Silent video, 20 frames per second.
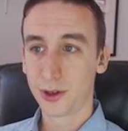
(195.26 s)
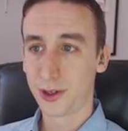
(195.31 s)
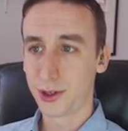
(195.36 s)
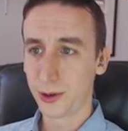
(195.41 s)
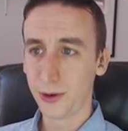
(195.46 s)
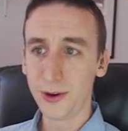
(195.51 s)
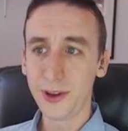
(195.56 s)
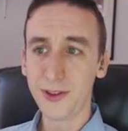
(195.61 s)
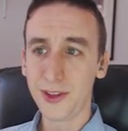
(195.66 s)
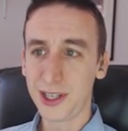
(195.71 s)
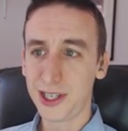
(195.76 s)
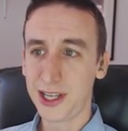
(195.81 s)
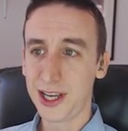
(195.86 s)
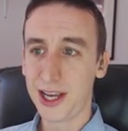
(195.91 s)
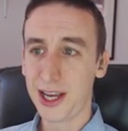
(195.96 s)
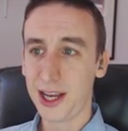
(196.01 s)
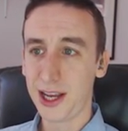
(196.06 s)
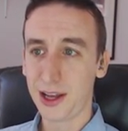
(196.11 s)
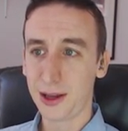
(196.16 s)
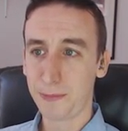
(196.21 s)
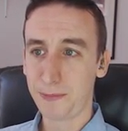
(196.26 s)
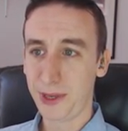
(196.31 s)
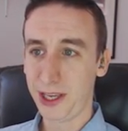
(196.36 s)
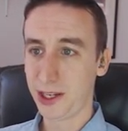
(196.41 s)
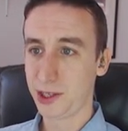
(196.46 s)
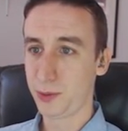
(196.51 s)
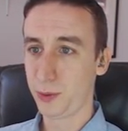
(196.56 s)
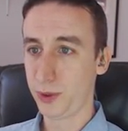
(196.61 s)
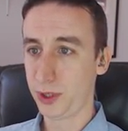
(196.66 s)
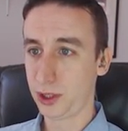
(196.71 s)
During the day,
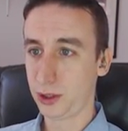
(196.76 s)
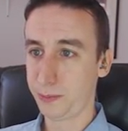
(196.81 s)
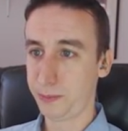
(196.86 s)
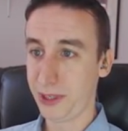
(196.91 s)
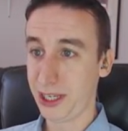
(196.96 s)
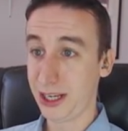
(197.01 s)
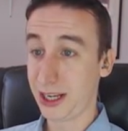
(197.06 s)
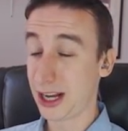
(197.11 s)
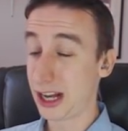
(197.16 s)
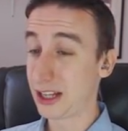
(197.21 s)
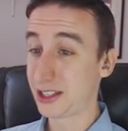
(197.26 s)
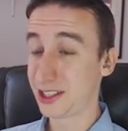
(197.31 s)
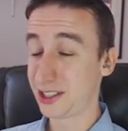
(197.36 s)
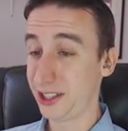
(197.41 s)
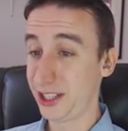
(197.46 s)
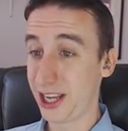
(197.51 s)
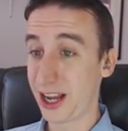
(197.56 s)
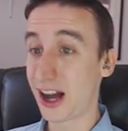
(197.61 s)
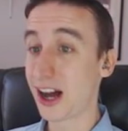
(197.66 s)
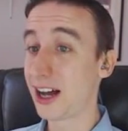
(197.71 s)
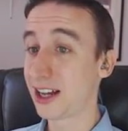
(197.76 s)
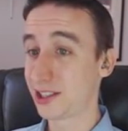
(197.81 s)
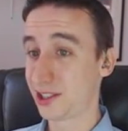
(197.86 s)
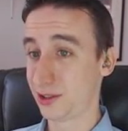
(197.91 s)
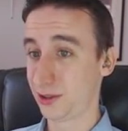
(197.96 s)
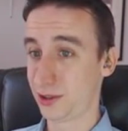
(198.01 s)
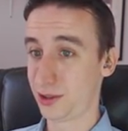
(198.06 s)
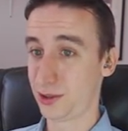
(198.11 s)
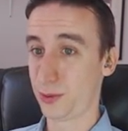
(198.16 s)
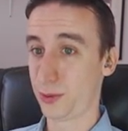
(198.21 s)
pigs will be constantly
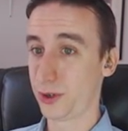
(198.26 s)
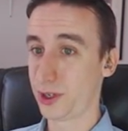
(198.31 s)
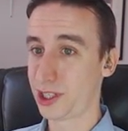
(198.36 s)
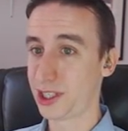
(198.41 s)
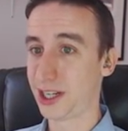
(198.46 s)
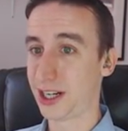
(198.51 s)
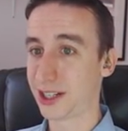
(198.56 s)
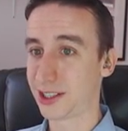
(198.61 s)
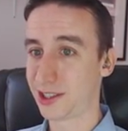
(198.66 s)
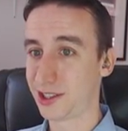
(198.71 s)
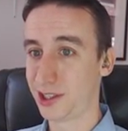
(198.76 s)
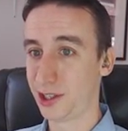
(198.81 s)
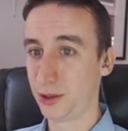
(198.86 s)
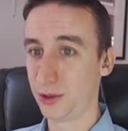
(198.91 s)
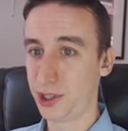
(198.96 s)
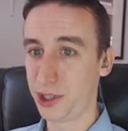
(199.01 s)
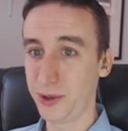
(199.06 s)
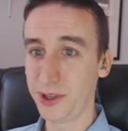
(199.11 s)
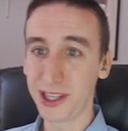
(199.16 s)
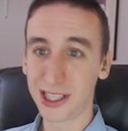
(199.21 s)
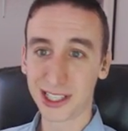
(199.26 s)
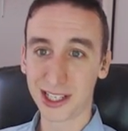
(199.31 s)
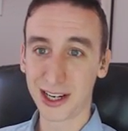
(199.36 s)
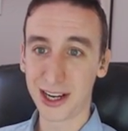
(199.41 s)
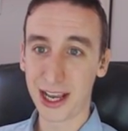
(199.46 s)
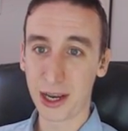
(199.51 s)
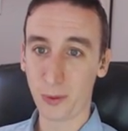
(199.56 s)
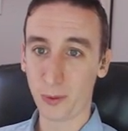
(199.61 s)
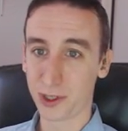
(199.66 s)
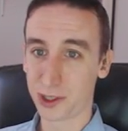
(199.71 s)
hostile to Wortox, so doing this at
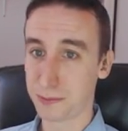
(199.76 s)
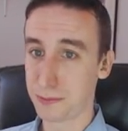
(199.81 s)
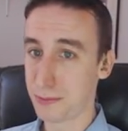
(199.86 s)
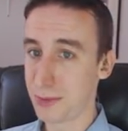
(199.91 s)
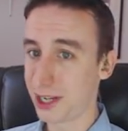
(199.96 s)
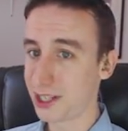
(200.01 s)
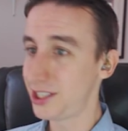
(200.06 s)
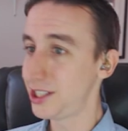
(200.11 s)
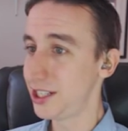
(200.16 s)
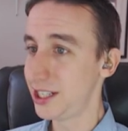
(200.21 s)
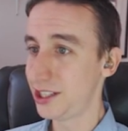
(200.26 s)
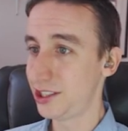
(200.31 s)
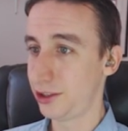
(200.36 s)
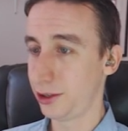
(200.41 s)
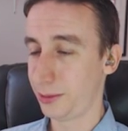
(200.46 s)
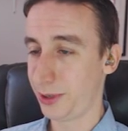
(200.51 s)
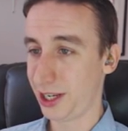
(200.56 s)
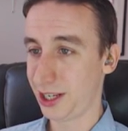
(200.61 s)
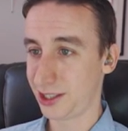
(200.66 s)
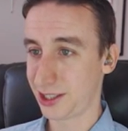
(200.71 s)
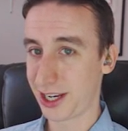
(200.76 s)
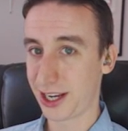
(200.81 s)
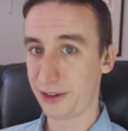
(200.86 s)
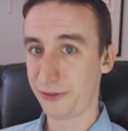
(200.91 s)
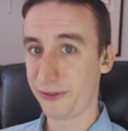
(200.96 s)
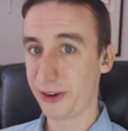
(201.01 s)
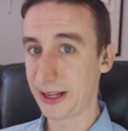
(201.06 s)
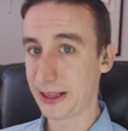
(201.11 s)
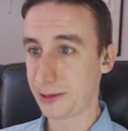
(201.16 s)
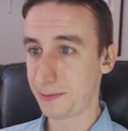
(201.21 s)
night was much easier because I could
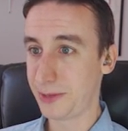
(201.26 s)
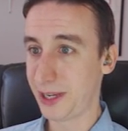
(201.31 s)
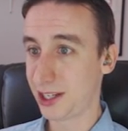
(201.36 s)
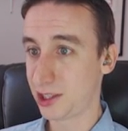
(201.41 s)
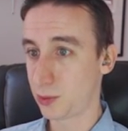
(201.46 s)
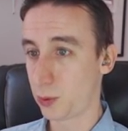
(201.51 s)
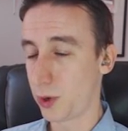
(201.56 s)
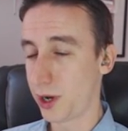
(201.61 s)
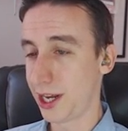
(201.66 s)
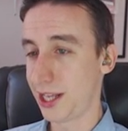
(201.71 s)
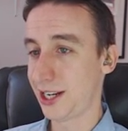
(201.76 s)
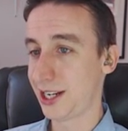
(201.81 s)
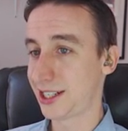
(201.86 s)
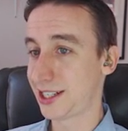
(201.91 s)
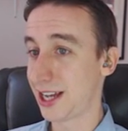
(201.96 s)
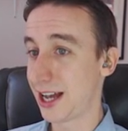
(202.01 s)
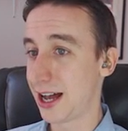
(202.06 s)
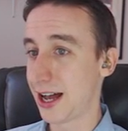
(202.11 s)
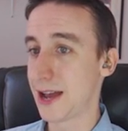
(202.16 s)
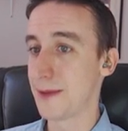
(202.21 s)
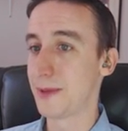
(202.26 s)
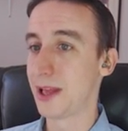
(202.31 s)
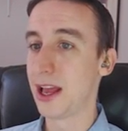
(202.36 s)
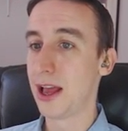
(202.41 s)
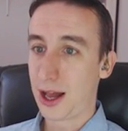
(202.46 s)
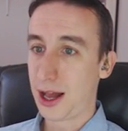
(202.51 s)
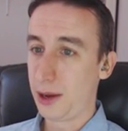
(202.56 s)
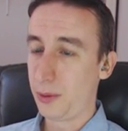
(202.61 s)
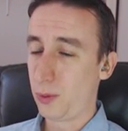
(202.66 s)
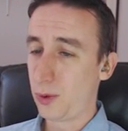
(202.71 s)
fight the pigs one at a time.
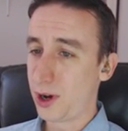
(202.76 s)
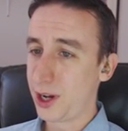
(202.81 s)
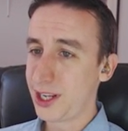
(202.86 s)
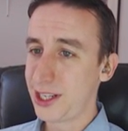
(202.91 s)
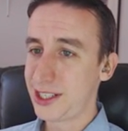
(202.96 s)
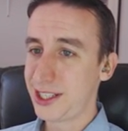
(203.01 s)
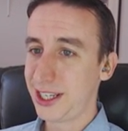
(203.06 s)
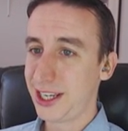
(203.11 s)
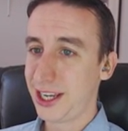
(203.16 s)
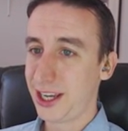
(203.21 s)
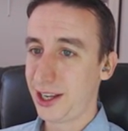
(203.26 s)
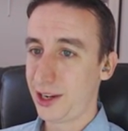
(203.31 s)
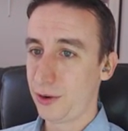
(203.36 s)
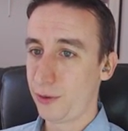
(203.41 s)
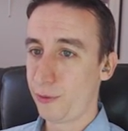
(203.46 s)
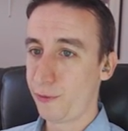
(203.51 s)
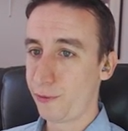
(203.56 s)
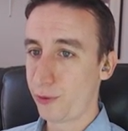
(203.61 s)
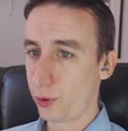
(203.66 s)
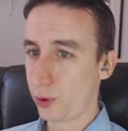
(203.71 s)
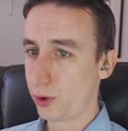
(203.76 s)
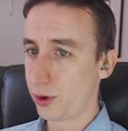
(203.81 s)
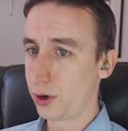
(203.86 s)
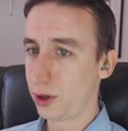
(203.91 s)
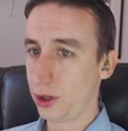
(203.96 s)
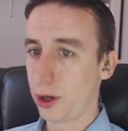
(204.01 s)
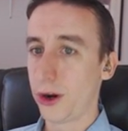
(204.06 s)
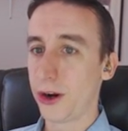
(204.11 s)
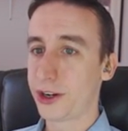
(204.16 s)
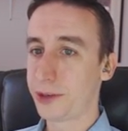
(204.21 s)
I wanted to get four
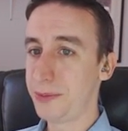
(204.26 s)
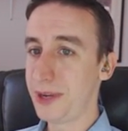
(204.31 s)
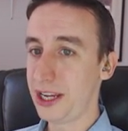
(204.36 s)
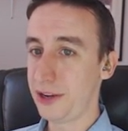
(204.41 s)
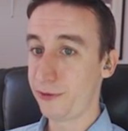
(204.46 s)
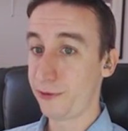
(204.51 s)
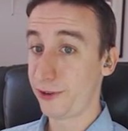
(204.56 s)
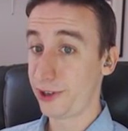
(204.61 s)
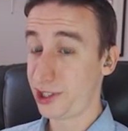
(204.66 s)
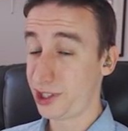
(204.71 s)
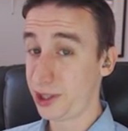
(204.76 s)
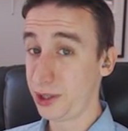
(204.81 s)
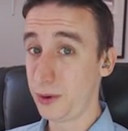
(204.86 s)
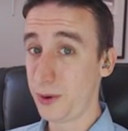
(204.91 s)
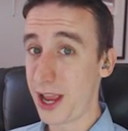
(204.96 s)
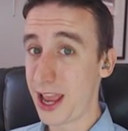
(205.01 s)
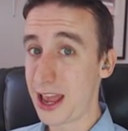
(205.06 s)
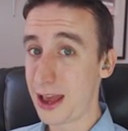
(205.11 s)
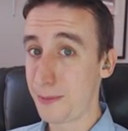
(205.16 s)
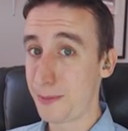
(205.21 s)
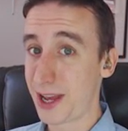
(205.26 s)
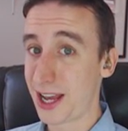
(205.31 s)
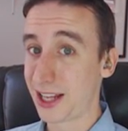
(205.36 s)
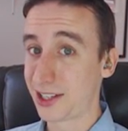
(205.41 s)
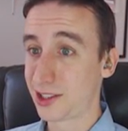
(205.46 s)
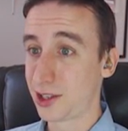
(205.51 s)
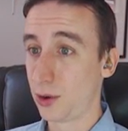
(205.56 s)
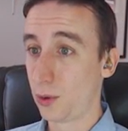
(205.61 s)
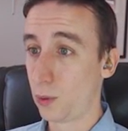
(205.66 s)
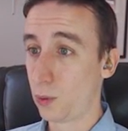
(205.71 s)
large meat for two
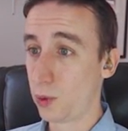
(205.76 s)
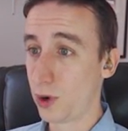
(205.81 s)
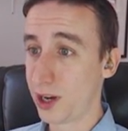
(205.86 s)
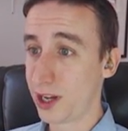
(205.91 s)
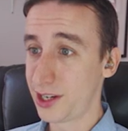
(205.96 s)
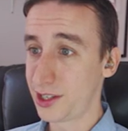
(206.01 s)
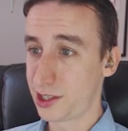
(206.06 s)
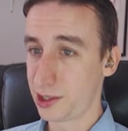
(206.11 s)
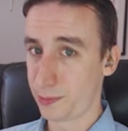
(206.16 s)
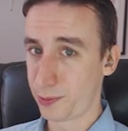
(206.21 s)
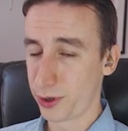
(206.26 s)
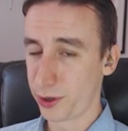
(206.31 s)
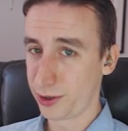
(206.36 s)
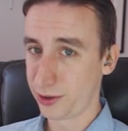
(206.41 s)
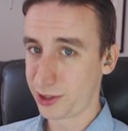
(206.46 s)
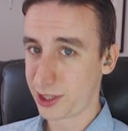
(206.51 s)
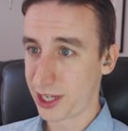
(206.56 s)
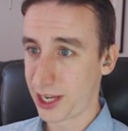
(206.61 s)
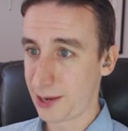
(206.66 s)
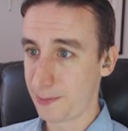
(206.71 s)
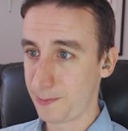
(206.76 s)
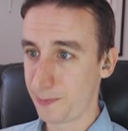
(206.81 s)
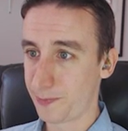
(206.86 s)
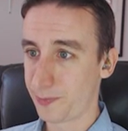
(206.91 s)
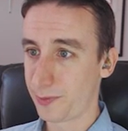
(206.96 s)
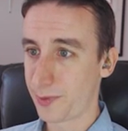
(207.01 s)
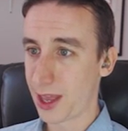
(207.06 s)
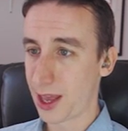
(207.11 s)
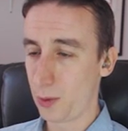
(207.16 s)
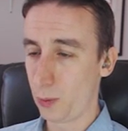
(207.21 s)
handbats, one to prototype,
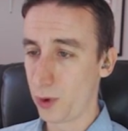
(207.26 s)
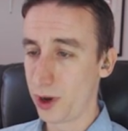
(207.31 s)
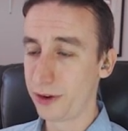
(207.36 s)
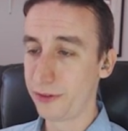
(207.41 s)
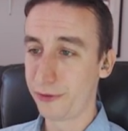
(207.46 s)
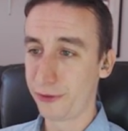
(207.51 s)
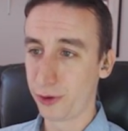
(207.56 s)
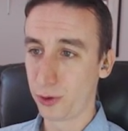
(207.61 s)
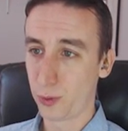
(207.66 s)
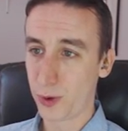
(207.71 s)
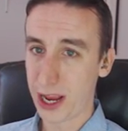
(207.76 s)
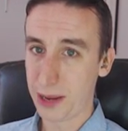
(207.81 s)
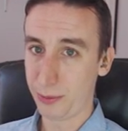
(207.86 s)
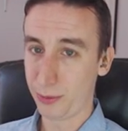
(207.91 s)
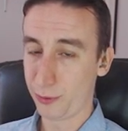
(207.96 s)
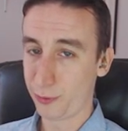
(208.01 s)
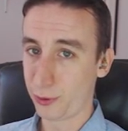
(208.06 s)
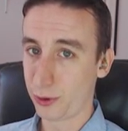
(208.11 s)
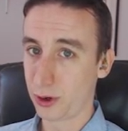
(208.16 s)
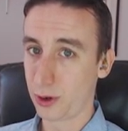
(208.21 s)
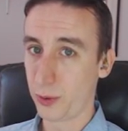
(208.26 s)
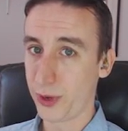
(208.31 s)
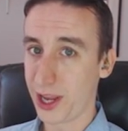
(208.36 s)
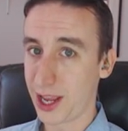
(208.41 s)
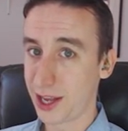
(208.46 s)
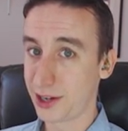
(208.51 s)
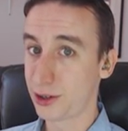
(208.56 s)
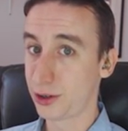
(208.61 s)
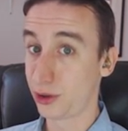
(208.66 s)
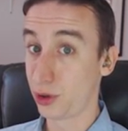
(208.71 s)
and one for right before we
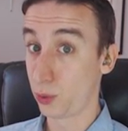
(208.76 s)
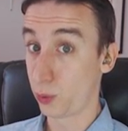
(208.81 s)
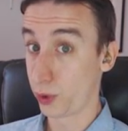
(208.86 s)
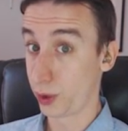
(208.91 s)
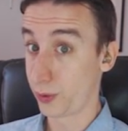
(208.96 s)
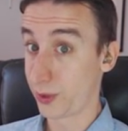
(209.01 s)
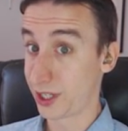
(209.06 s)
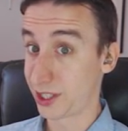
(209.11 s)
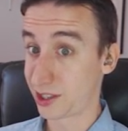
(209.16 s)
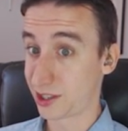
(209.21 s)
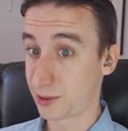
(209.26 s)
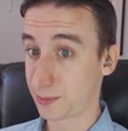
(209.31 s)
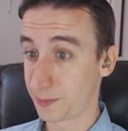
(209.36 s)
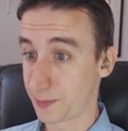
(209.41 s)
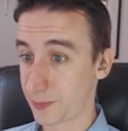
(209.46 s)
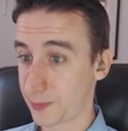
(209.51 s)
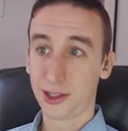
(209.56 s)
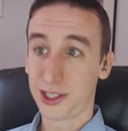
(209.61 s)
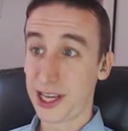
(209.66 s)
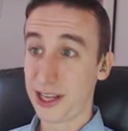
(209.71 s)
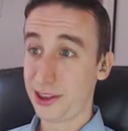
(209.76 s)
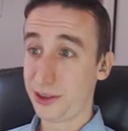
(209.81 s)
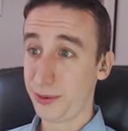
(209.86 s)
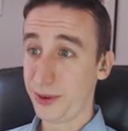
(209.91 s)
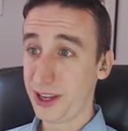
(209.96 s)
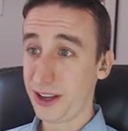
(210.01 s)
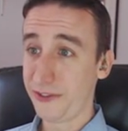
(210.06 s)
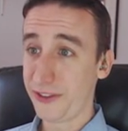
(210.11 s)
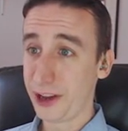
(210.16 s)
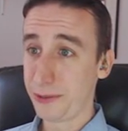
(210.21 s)
entered the ruins. Day
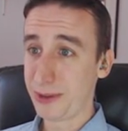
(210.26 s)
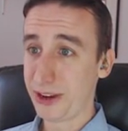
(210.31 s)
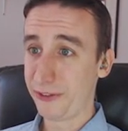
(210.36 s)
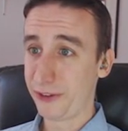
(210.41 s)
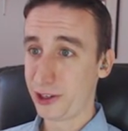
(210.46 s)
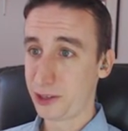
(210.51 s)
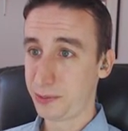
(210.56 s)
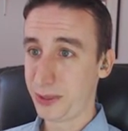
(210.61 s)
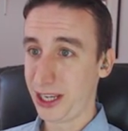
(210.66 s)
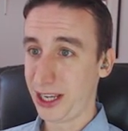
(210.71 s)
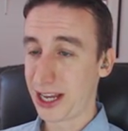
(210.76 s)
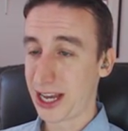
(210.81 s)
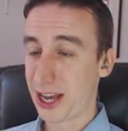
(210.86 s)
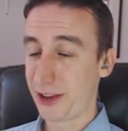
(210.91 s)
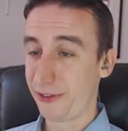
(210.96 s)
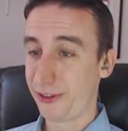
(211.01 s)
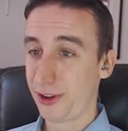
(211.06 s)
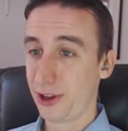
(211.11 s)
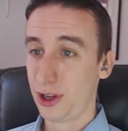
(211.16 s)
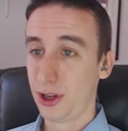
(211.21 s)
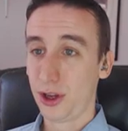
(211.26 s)
3 I found my first beehive.